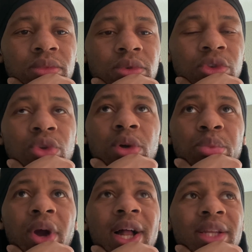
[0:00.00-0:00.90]
You done
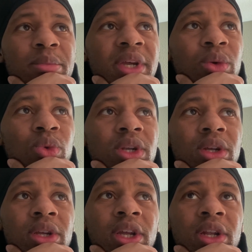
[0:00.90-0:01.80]
probably been
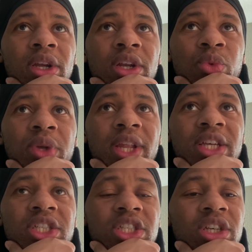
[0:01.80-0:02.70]
in a
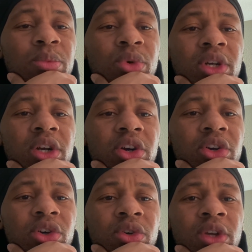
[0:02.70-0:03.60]
relationship with a
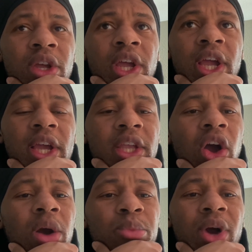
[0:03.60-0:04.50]
girl and
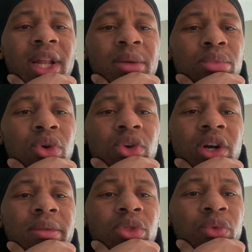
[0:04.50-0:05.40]
y'all probably broke
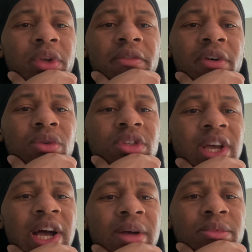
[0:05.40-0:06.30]
up 3-4
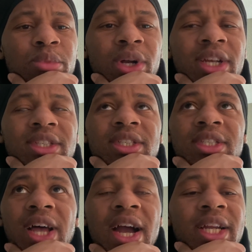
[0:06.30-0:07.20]
times, bro. That's a
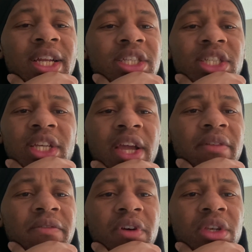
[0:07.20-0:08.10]
sign that she ain't
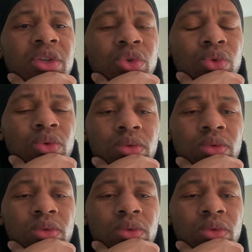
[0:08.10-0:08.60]
for you.